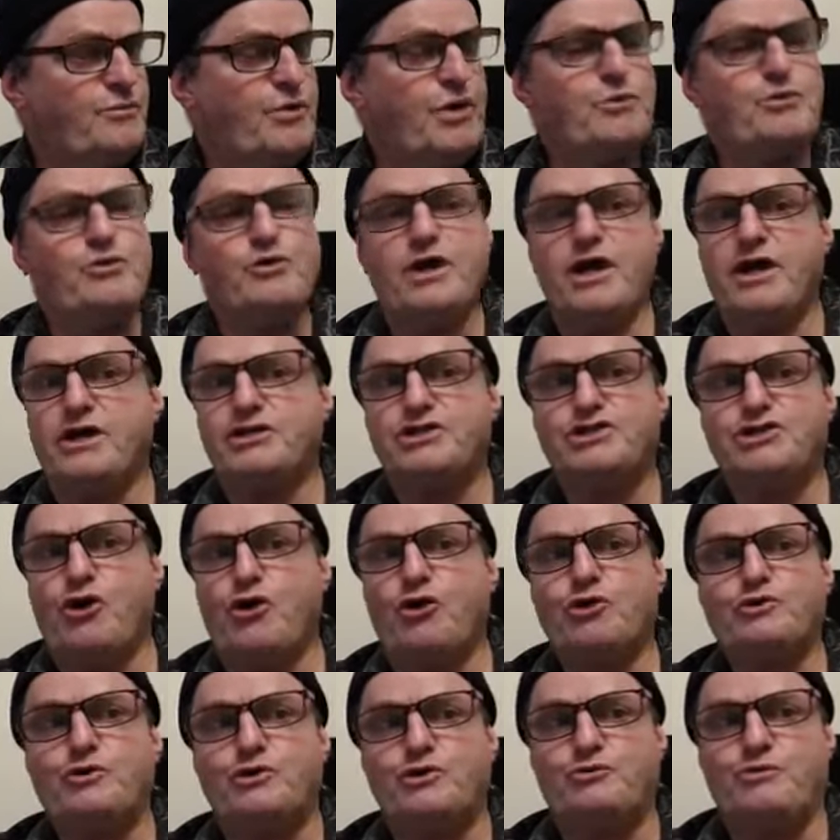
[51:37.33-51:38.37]
People get
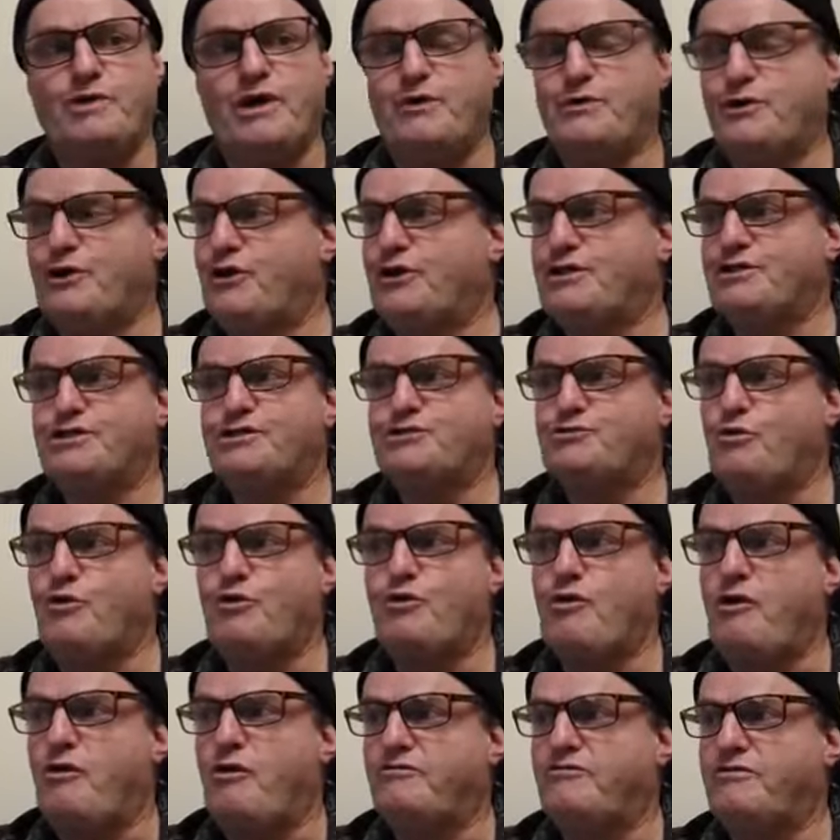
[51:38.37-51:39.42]
shocked with me when I just
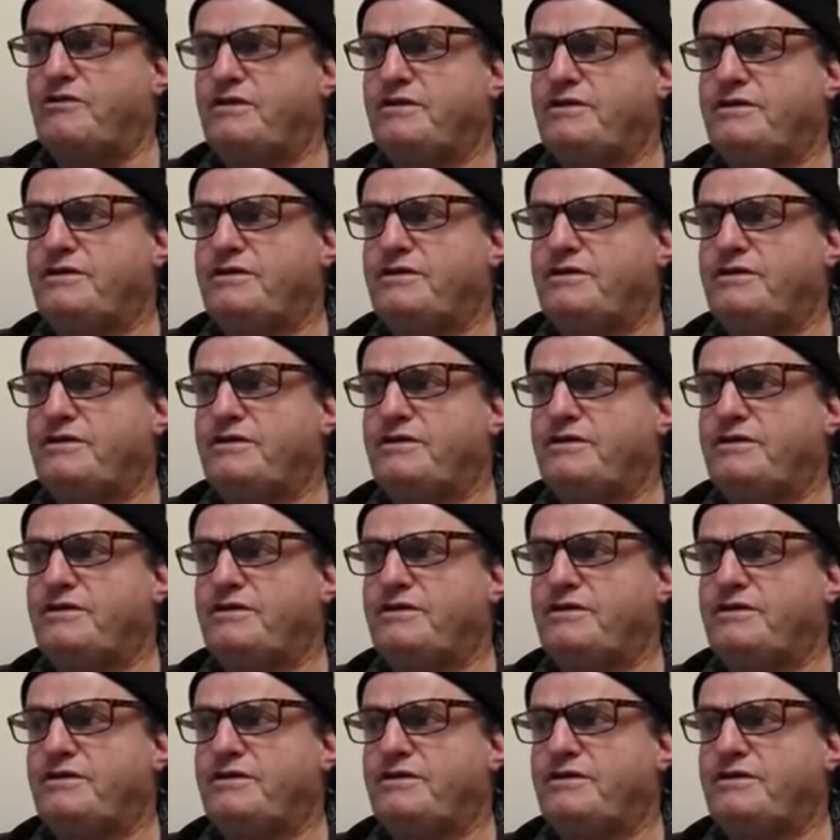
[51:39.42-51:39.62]
walk off.